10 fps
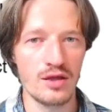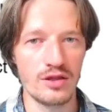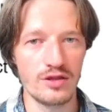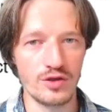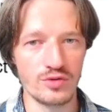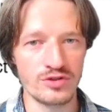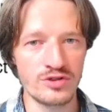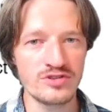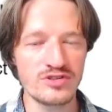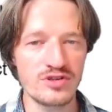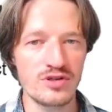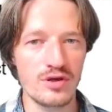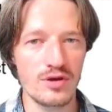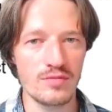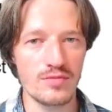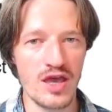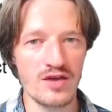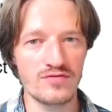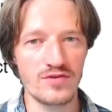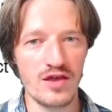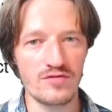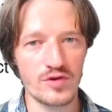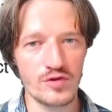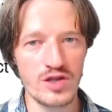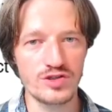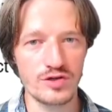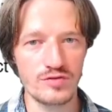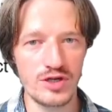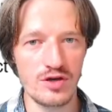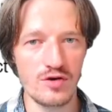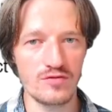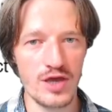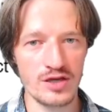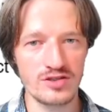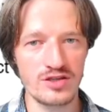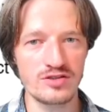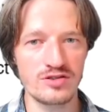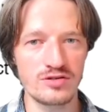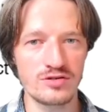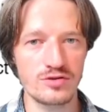The users may have a varying degree of access